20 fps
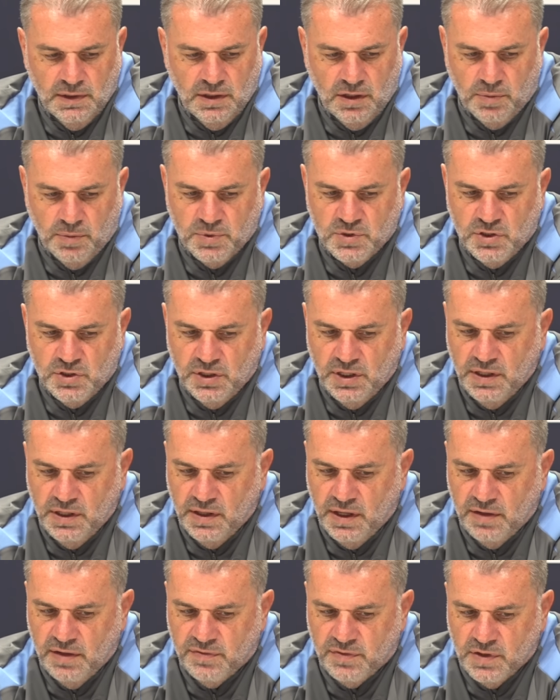opportunity
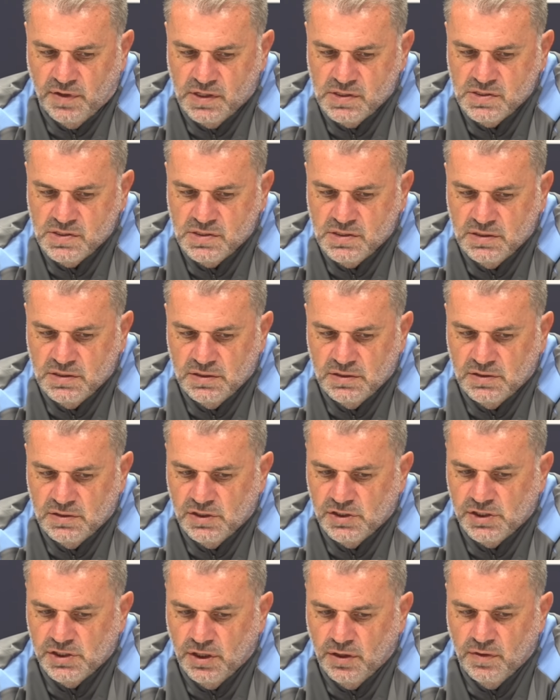there for us to
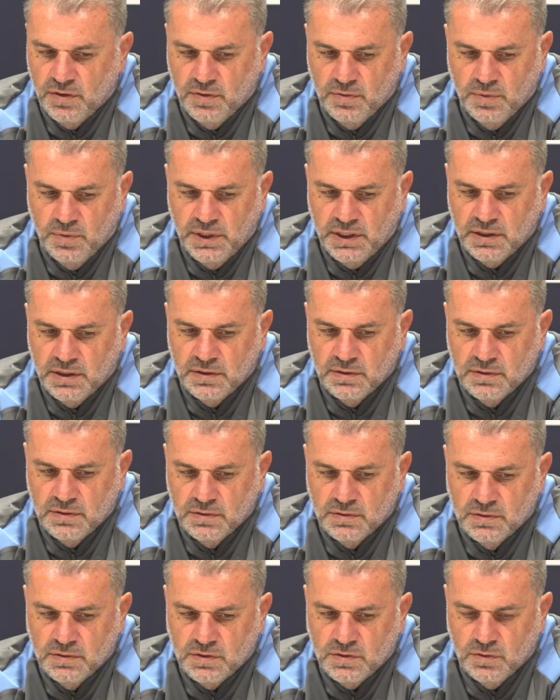show that we
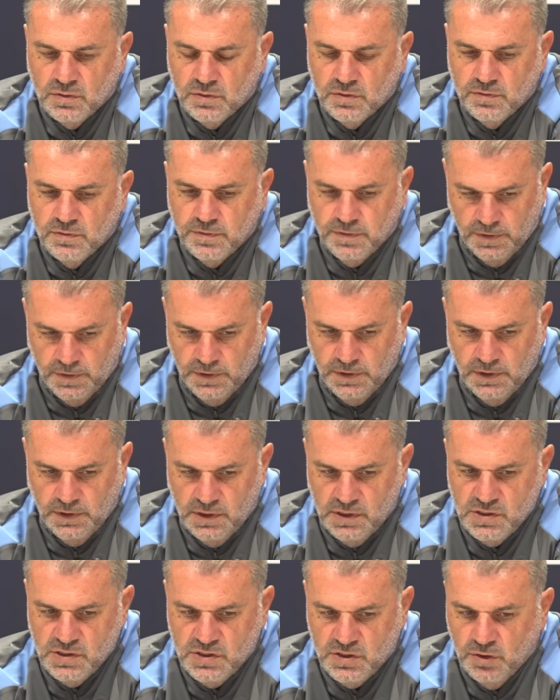can sort of
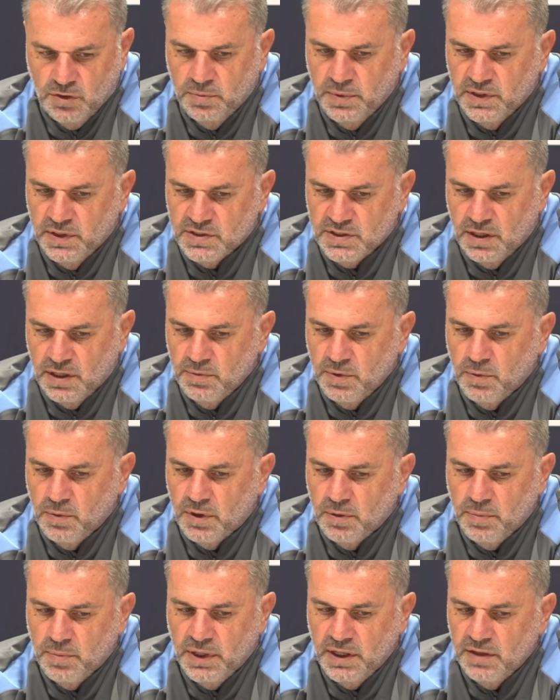still be the team we
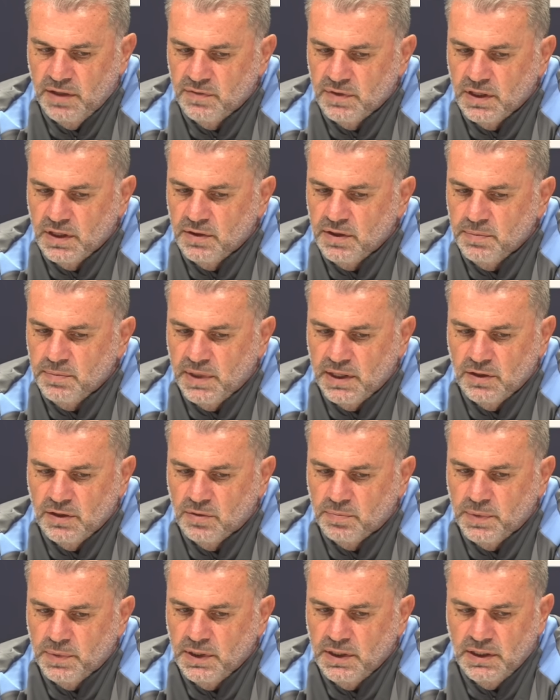want to be, even though he may
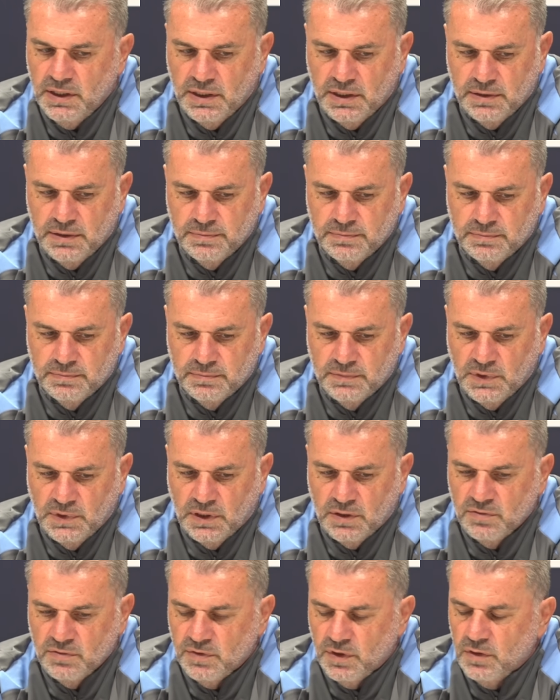not be
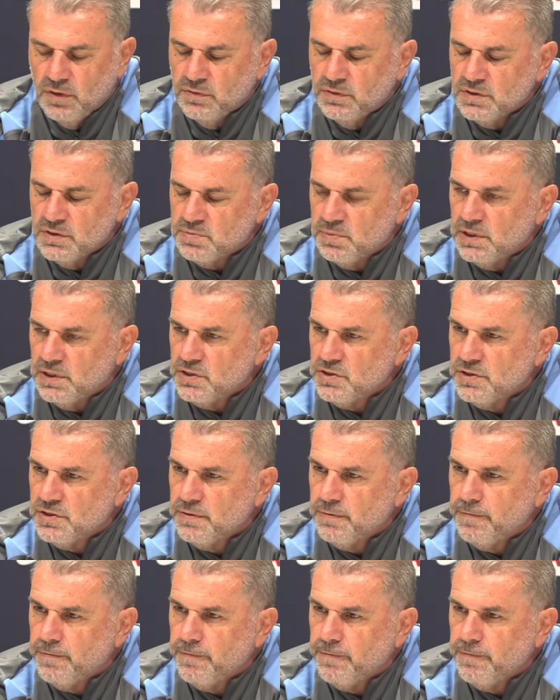involved as much.